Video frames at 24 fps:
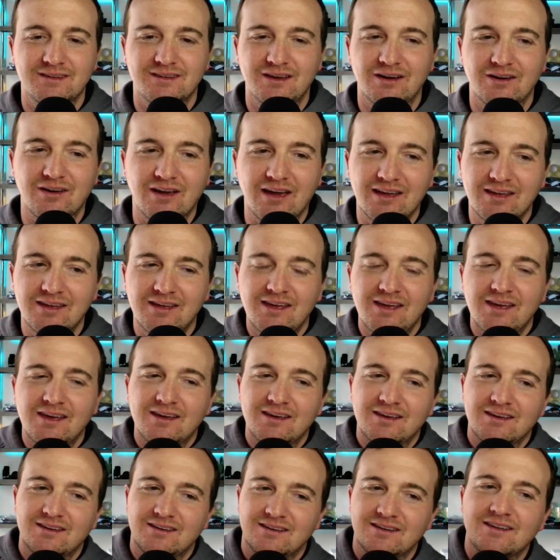okay.
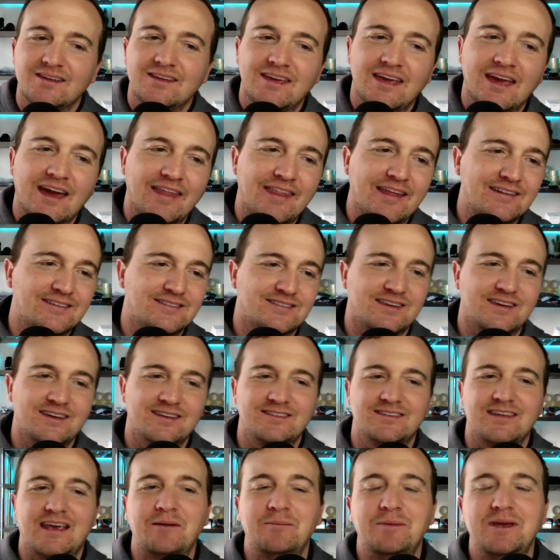Yeah, that's
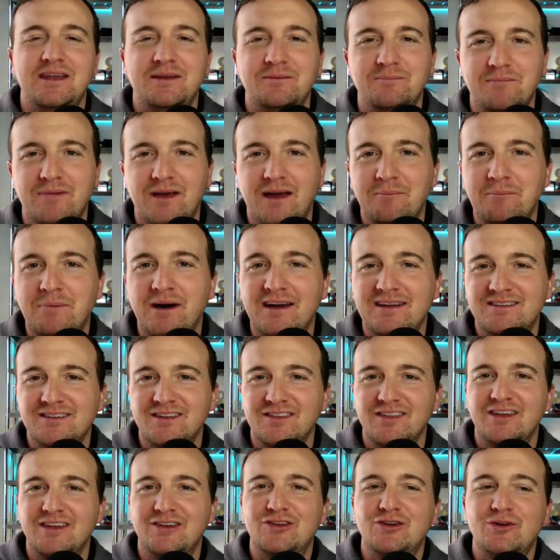because, I mean, but
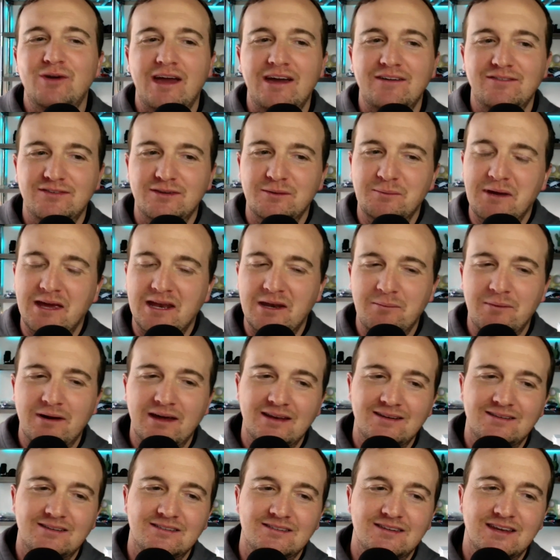until they do have some kind of
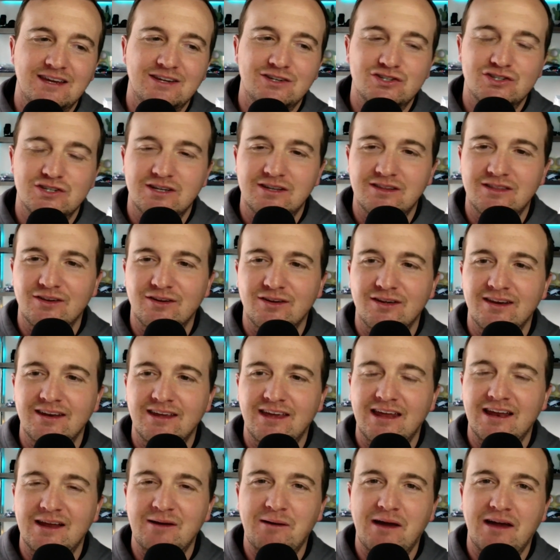monetization, they're going to
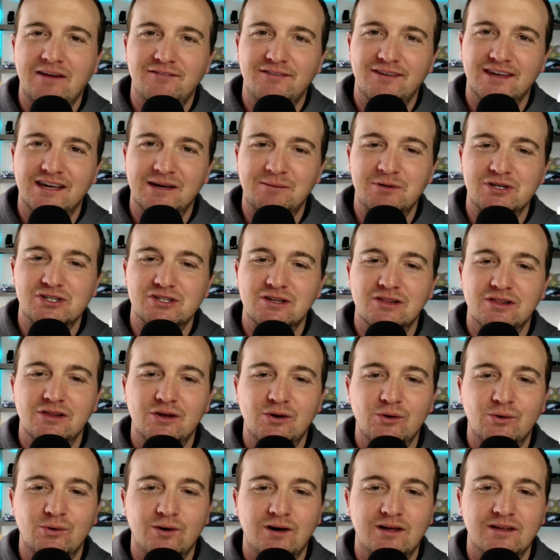get, I feel like, a bunch of
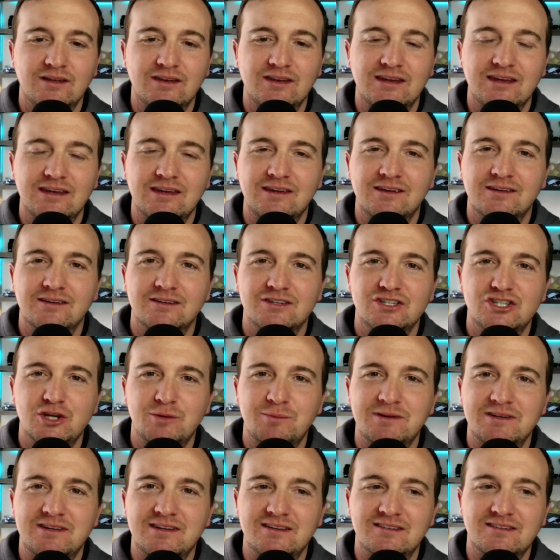low quality
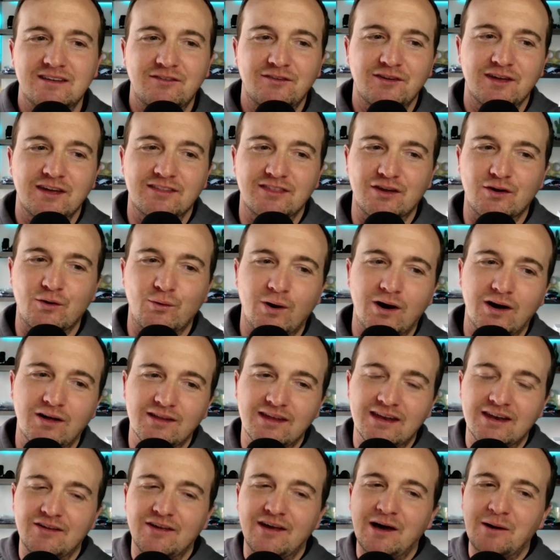GPTs. I feel like
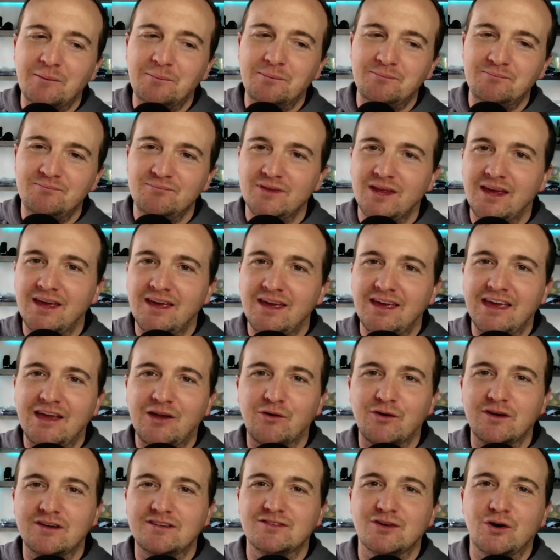it'll help
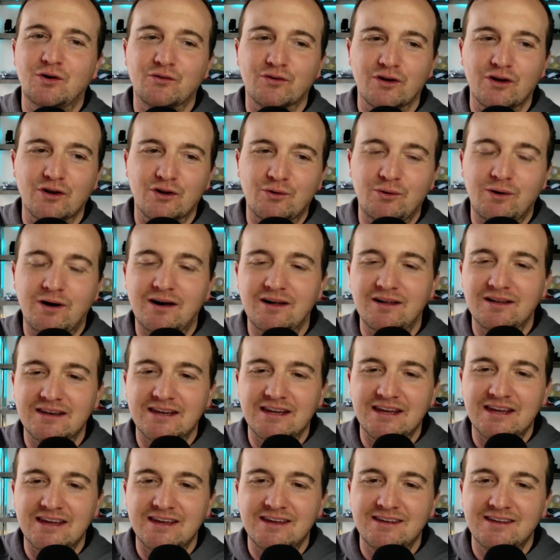increase the overall
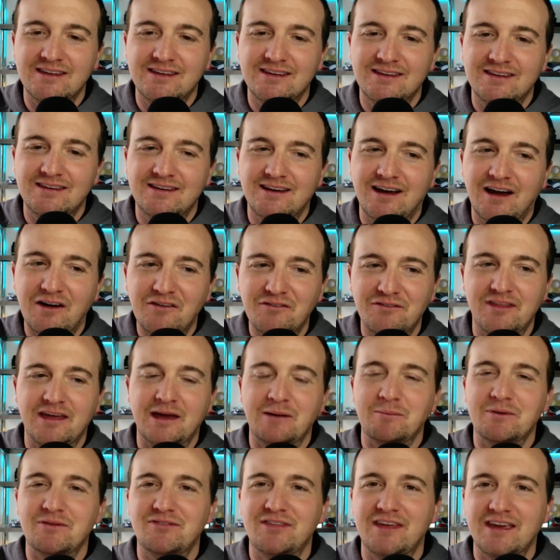quality of
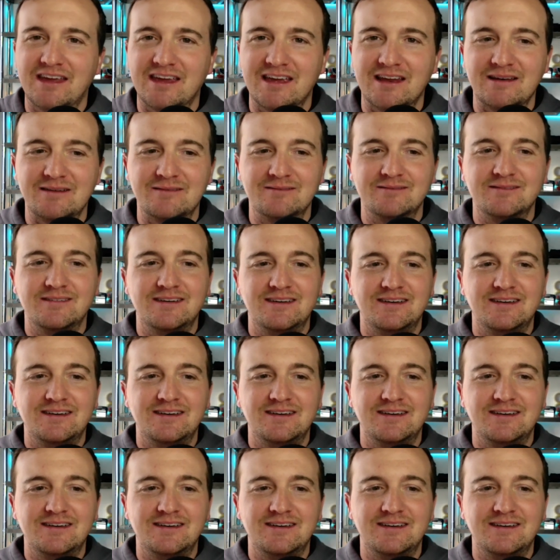them if they can